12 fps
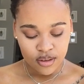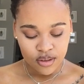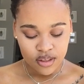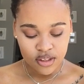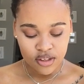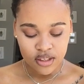
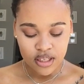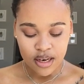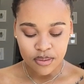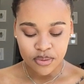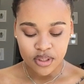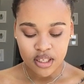Is your
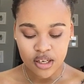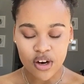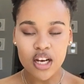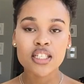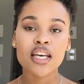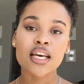celebrity
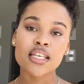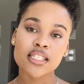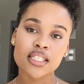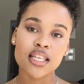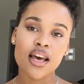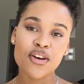crush, guys?
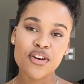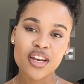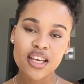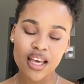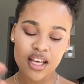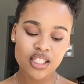I
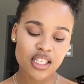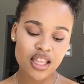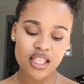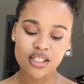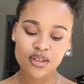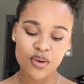already answered
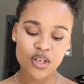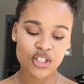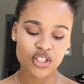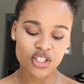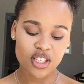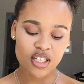this
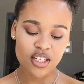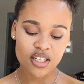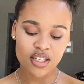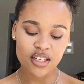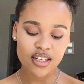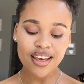question.
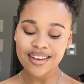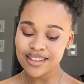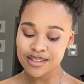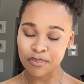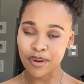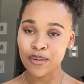Get
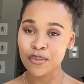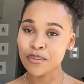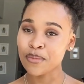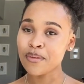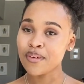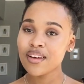Chris
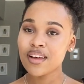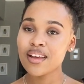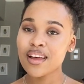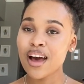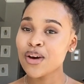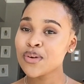Brown.
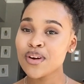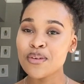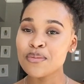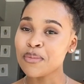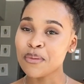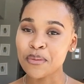Hakuna
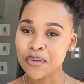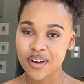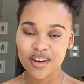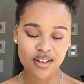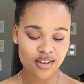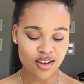omo.
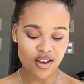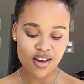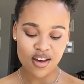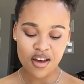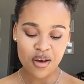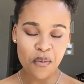
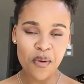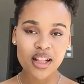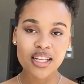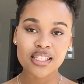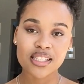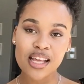Well,
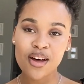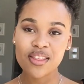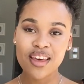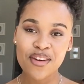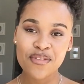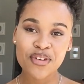in South
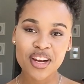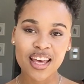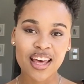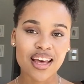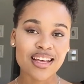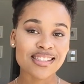
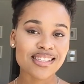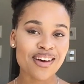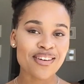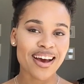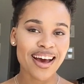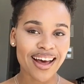Africa, in
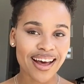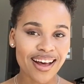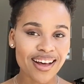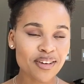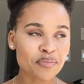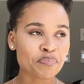South
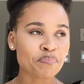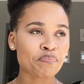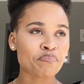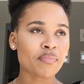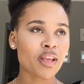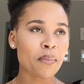A,
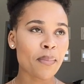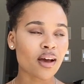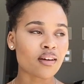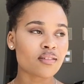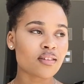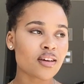come on.
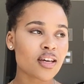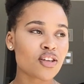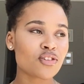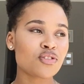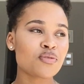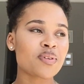It
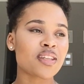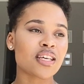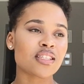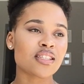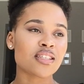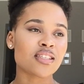used to be
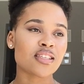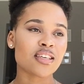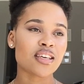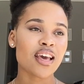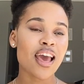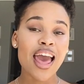Nasty
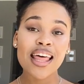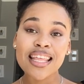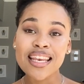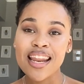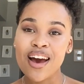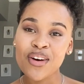C, and
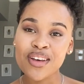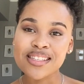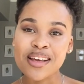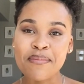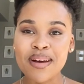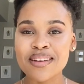then now get
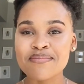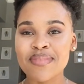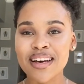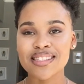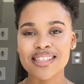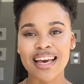Zamani
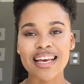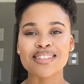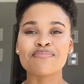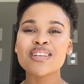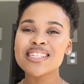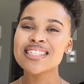Mbatha. Guys,
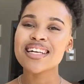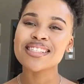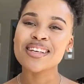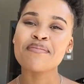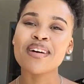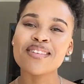please tell
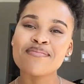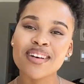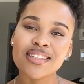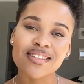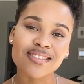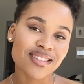Zamani
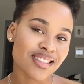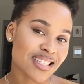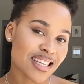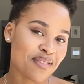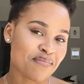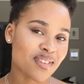Mbatha to
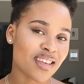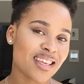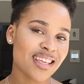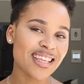DM me.